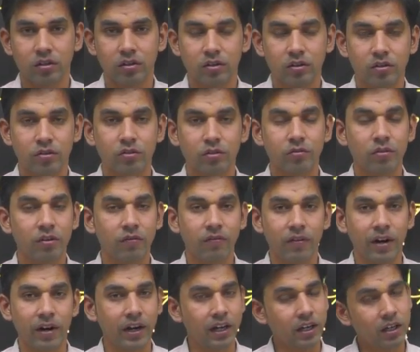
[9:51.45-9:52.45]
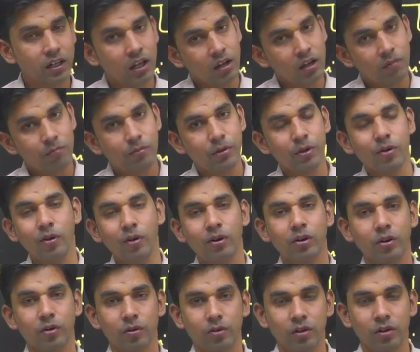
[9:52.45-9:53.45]
you will find beyond
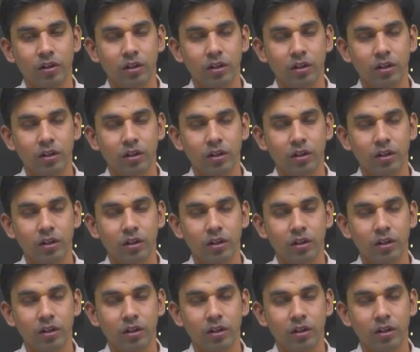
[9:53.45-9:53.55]
rule.